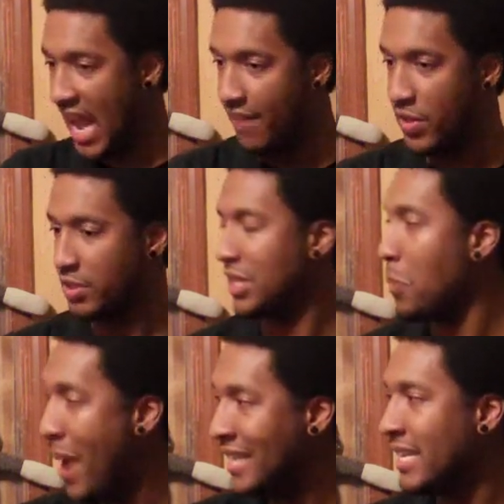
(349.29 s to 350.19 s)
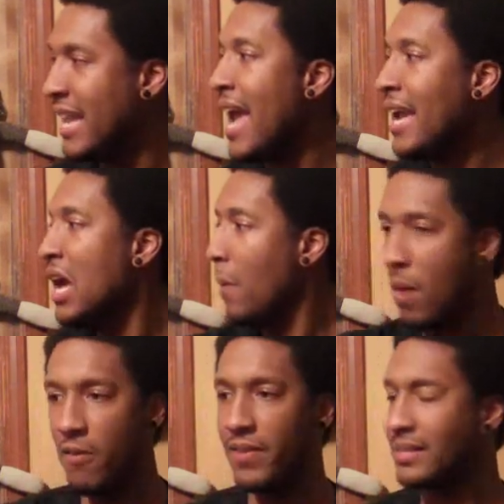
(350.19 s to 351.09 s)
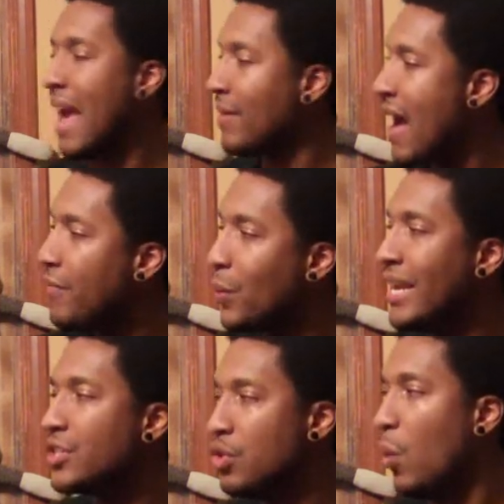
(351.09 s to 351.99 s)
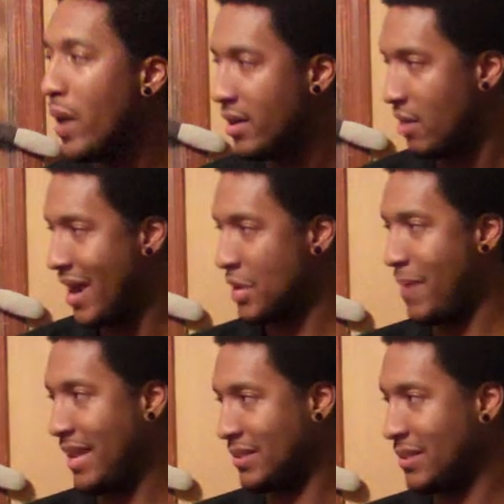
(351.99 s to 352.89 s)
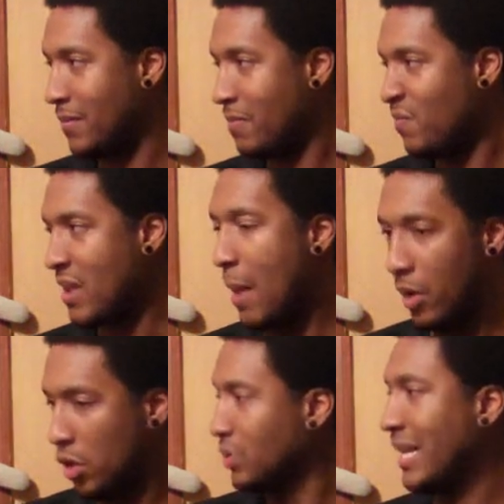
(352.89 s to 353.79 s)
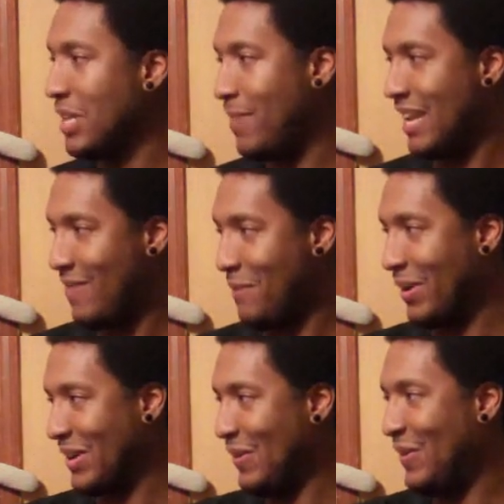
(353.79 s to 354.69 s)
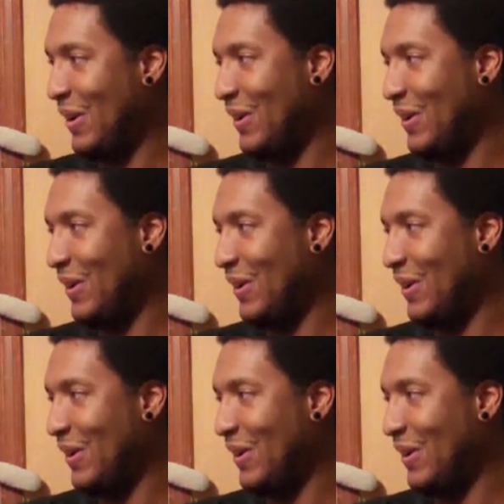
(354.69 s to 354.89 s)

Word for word: If there's a debate today, Marvel vs. Capcom 3 is nowhere near my debates. Mm -hmm. I'm gonna lose that debate if I bring up